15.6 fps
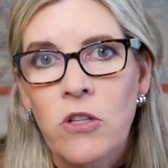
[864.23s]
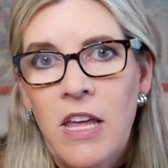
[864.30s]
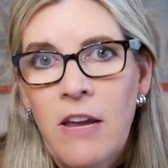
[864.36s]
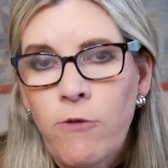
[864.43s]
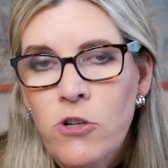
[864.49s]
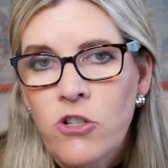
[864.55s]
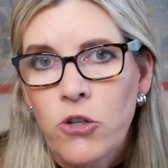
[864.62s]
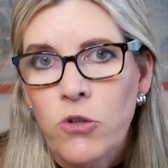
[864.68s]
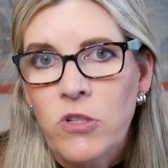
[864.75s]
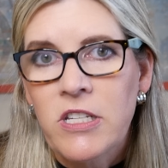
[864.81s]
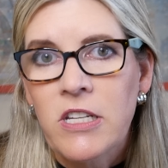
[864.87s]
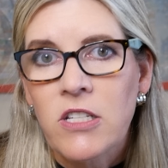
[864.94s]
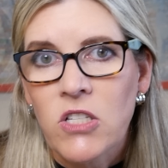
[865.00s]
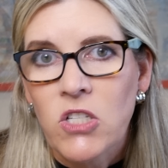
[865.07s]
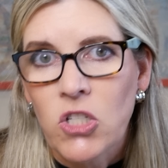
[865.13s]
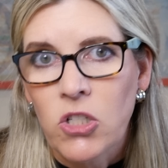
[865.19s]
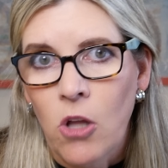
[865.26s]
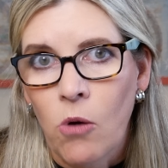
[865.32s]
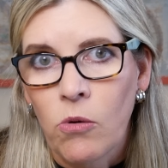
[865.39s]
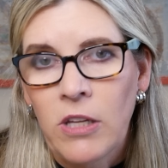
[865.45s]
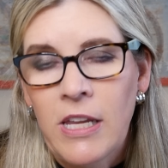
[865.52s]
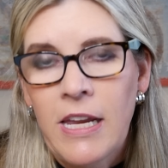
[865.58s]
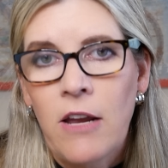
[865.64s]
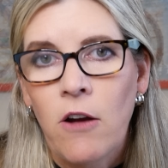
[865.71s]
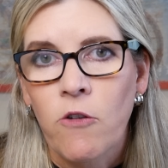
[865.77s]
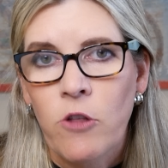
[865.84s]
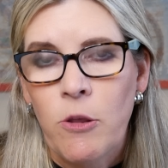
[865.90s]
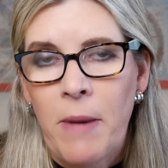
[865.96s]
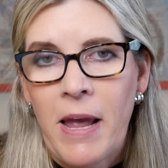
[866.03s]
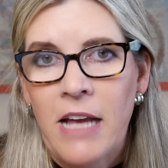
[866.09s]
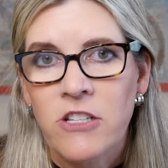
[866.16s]
they've reduced it slowly over
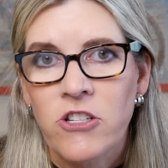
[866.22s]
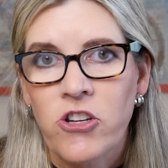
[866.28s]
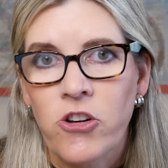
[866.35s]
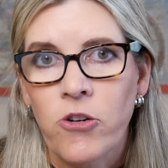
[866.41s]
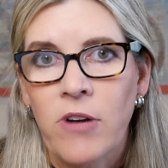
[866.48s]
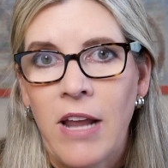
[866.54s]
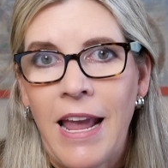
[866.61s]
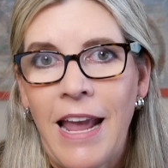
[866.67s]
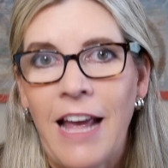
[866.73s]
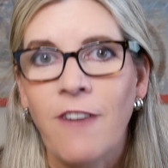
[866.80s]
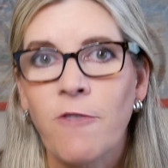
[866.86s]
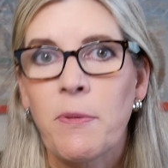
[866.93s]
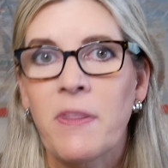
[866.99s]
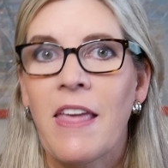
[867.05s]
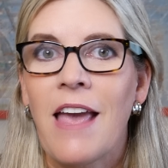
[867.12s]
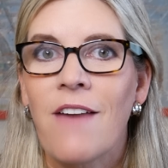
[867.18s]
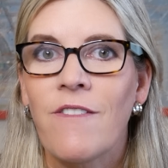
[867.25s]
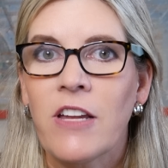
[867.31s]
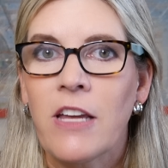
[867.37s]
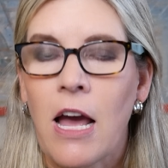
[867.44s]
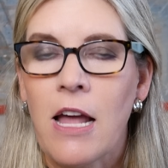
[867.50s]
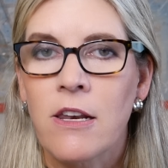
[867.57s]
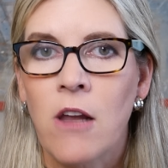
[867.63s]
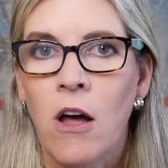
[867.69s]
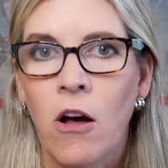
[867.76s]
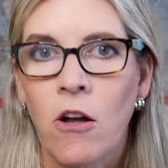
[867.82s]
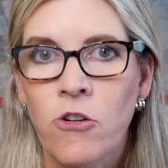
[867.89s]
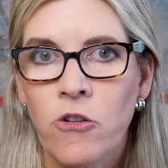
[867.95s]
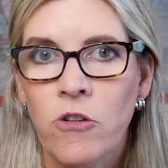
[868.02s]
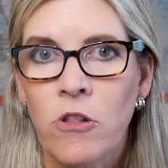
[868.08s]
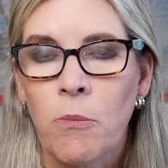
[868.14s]
the past year and a half, but they haven't gotten
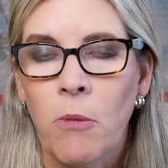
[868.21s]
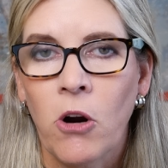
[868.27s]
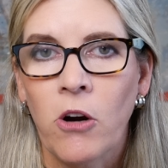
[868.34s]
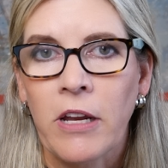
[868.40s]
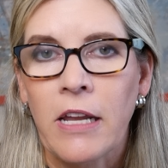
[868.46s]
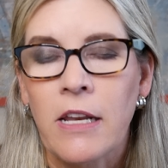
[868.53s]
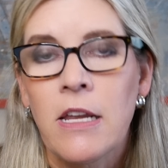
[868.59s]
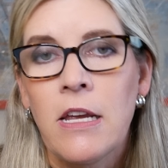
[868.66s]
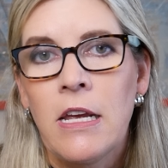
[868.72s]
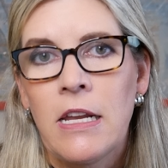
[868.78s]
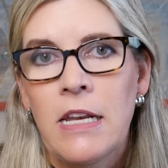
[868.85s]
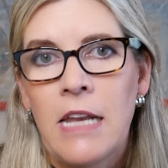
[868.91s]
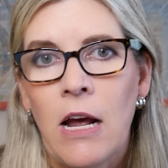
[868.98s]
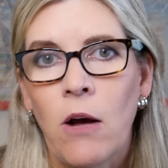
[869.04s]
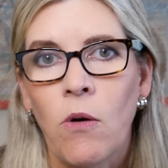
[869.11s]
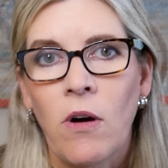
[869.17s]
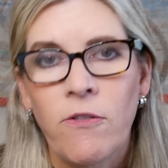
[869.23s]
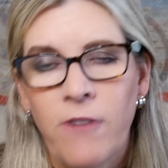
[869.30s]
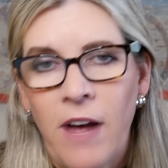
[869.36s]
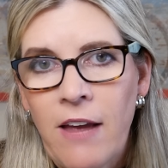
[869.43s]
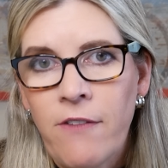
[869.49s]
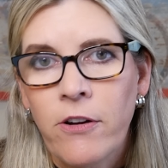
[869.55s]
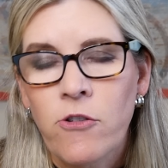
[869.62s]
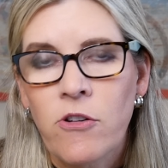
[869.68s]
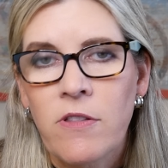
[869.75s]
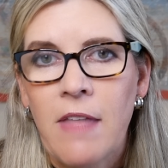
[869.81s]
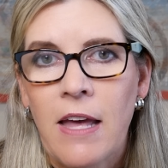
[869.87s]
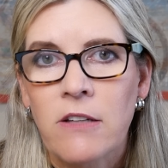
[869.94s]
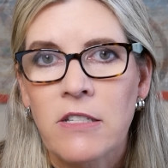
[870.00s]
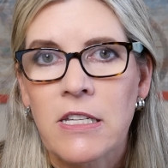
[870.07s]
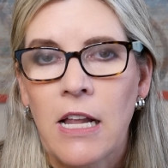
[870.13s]
under the market. Now, a
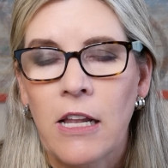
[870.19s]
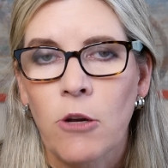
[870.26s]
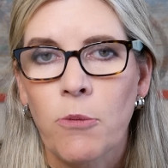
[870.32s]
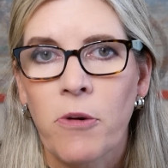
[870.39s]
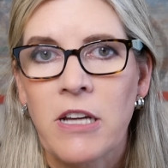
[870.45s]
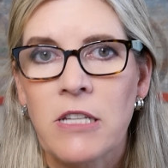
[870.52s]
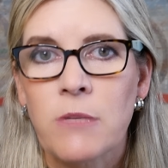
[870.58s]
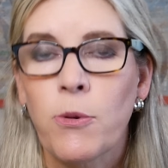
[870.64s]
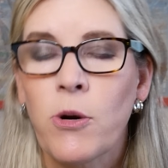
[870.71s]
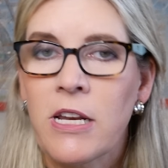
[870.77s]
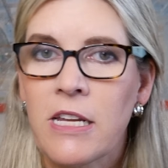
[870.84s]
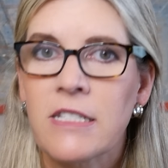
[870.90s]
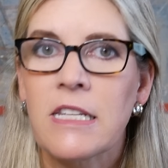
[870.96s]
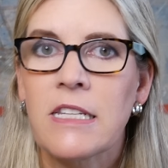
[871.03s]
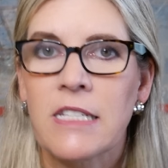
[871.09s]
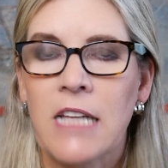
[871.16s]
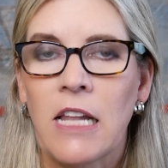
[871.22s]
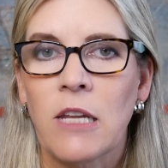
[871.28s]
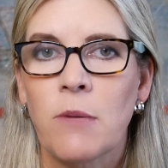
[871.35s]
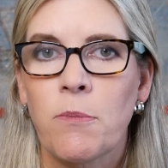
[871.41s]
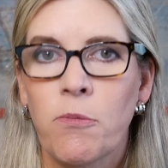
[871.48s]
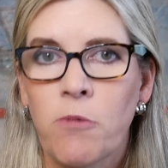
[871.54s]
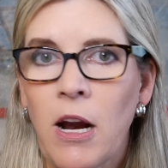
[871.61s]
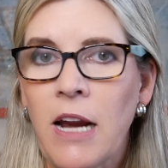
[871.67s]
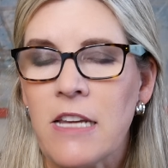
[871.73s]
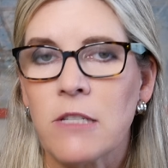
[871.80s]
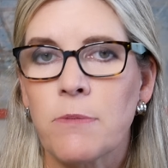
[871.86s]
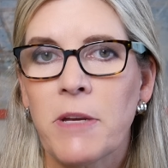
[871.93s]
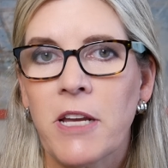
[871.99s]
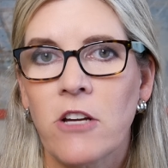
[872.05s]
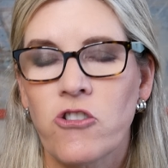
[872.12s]
$500,000 price point is a solid
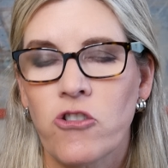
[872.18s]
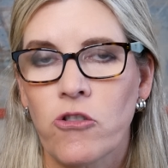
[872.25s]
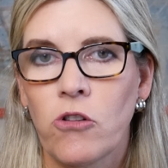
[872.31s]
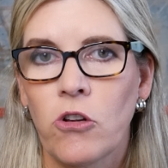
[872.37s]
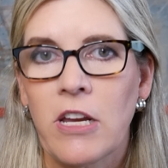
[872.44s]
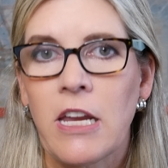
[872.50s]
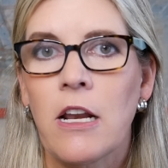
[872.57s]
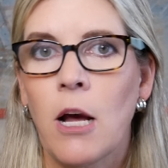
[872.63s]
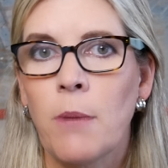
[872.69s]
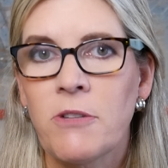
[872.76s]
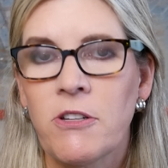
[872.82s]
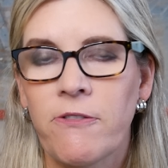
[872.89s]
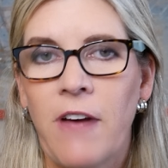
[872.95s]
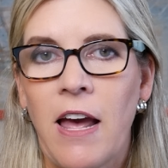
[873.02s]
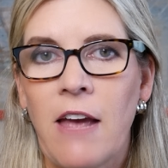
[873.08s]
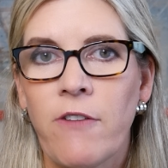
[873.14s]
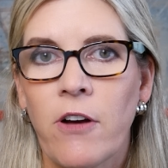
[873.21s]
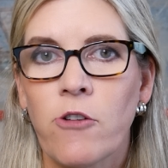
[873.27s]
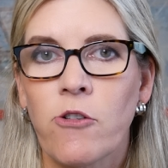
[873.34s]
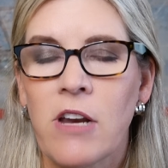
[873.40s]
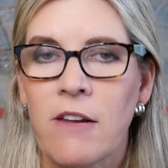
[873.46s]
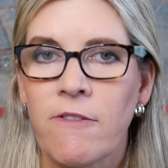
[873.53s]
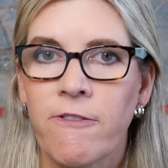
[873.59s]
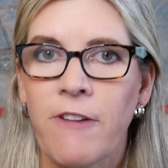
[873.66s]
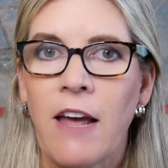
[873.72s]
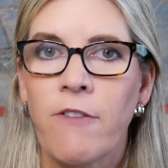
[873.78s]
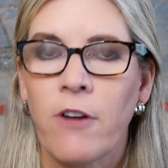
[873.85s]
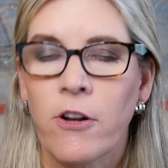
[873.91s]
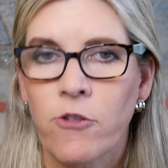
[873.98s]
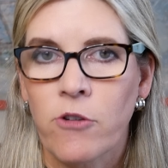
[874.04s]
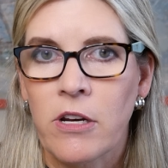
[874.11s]
price because you're looking up to 500 and
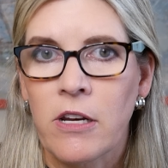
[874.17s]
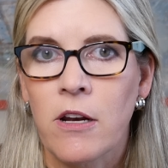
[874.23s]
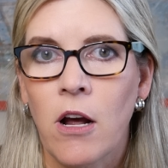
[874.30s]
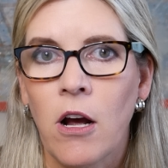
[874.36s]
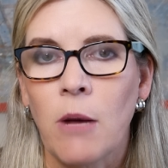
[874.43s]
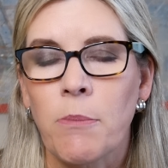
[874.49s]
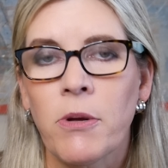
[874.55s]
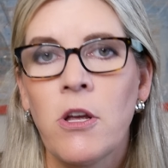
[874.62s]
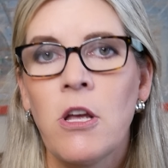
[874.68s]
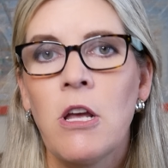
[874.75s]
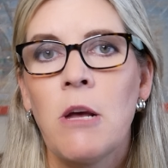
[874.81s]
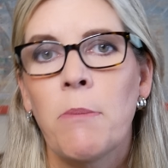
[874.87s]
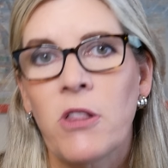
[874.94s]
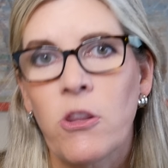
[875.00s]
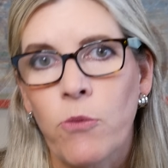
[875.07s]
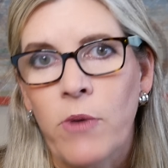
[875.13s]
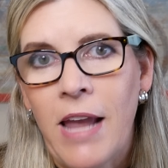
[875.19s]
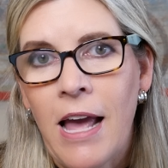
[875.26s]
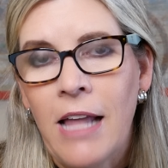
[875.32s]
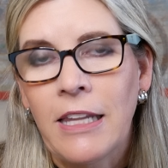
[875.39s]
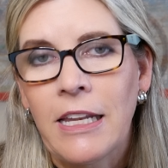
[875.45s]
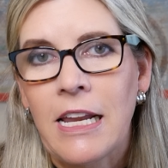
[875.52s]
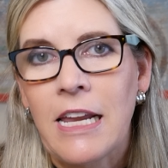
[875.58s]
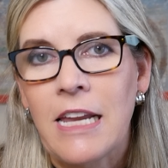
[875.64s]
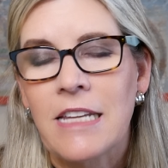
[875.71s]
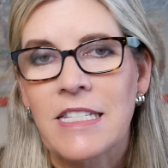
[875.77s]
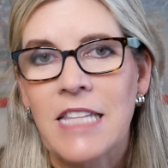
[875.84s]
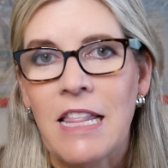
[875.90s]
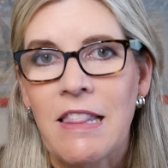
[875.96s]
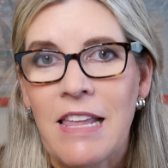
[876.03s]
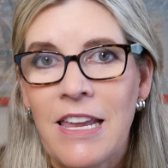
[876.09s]
500 and up. But the reality
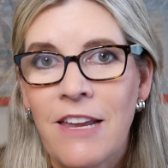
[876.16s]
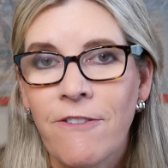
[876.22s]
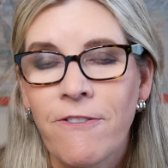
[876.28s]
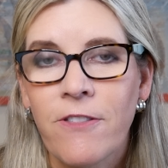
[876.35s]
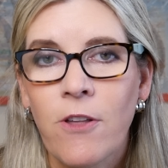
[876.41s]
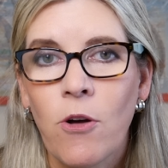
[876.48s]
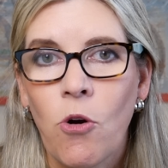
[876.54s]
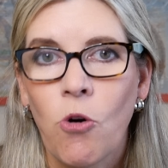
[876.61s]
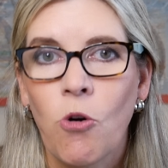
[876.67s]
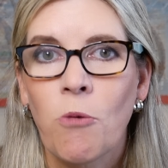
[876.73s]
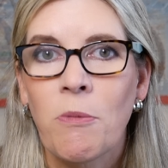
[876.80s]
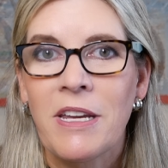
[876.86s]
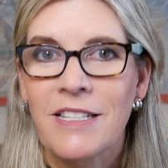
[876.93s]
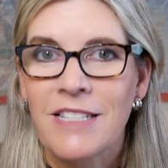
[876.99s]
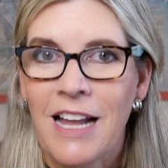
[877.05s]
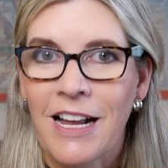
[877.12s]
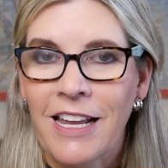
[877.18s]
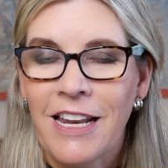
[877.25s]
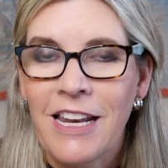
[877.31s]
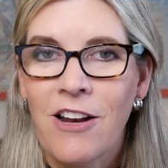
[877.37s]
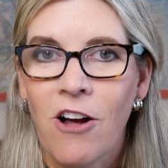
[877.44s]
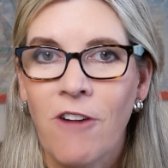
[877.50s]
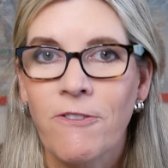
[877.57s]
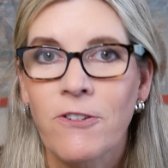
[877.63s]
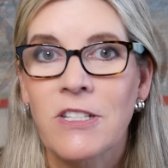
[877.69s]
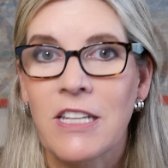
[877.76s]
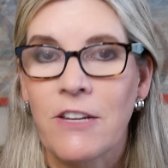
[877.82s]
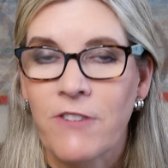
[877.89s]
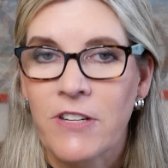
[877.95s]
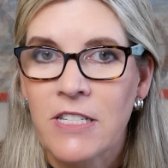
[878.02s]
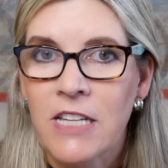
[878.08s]
is that if the home is not getting offers,
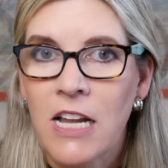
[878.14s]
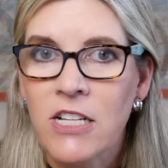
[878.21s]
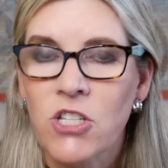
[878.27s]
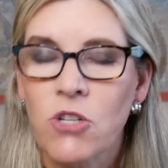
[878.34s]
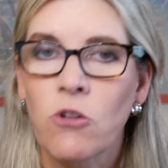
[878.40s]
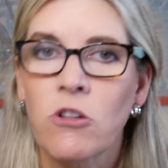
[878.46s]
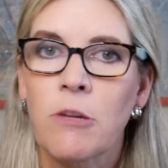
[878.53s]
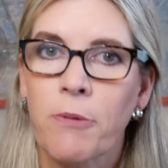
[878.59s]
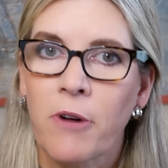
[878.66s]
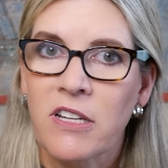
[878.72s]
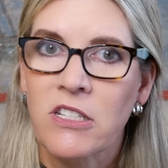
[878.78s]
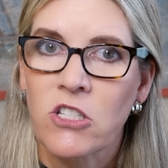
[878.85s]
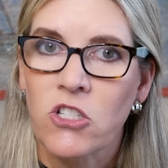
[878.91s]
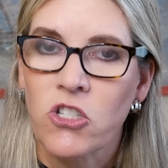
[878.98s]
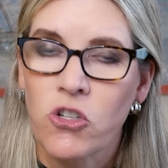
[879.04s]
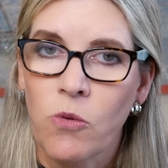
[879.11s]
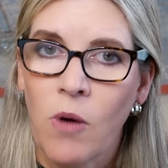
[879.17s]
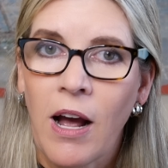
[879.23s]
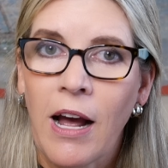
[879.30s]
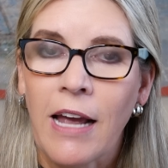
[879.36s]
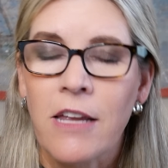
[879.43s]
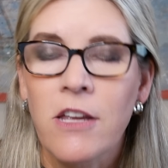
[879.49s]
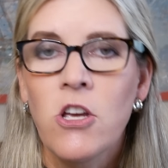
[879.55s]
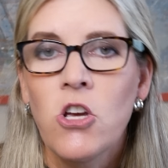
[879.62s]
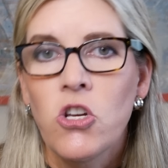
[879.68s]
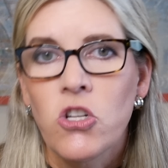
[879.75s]
if it's not sold, the price is too high.